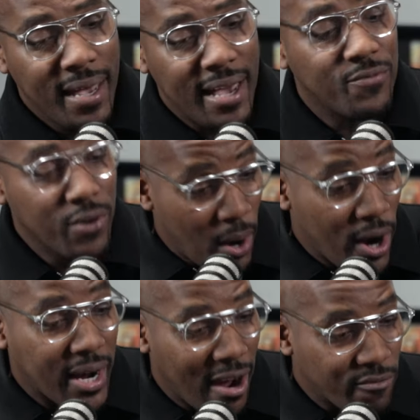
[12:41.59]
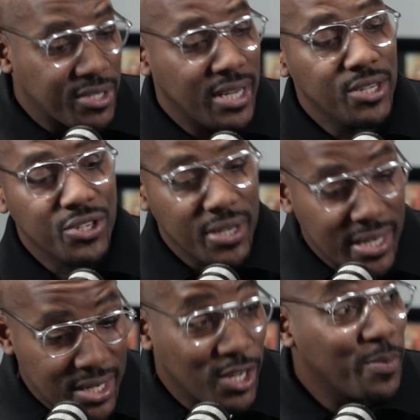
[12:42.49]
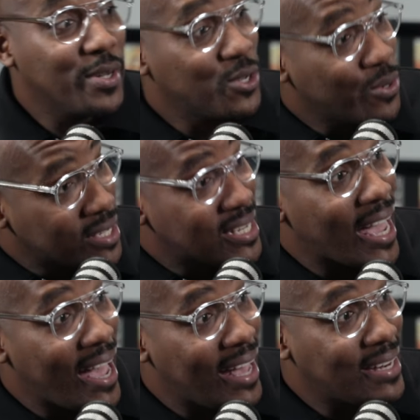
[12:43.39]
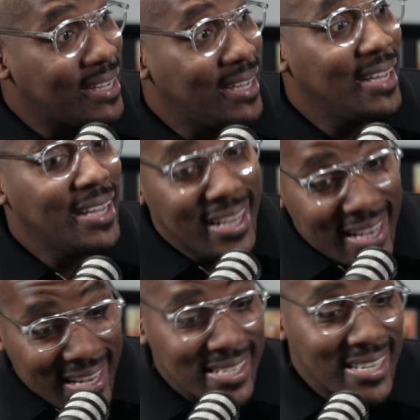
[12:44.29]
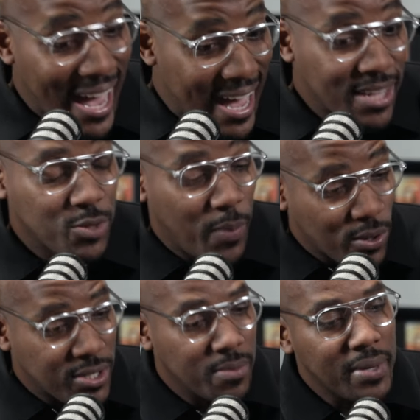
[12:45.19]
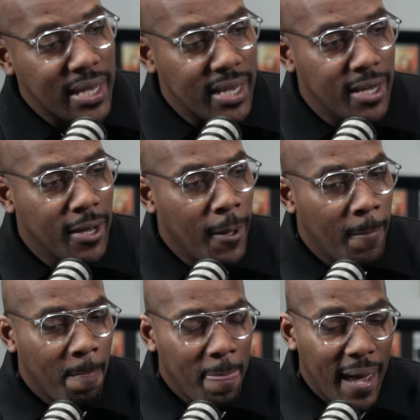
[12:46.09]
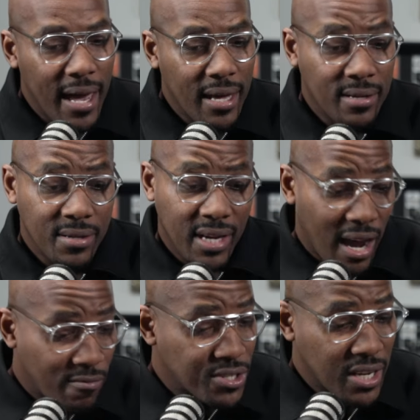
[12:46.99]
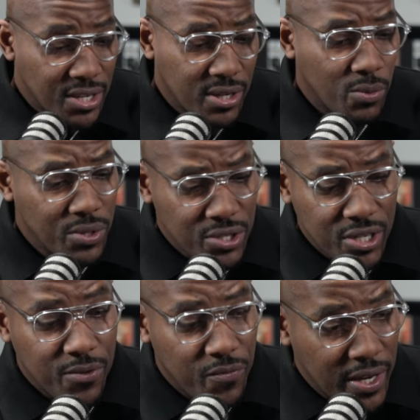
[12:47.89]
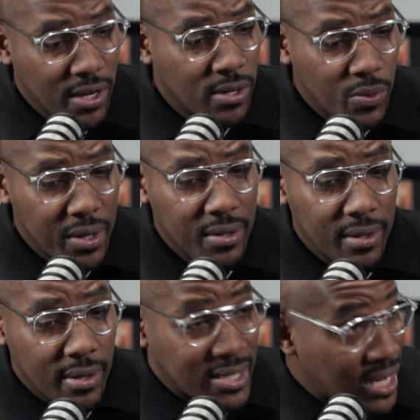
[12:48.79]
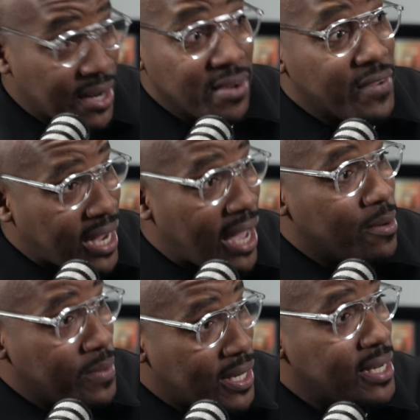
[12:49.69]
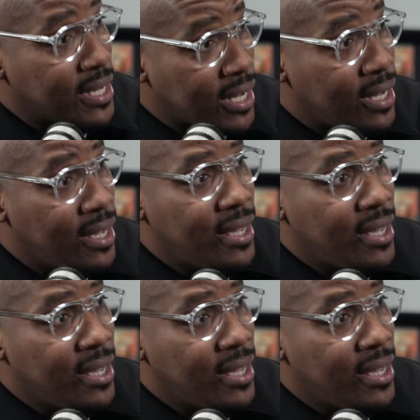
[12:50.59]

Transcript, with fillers: And from our conversation, he took me to his dad. His dad spoke to me. And the conversation was just filled with a ton of accountability,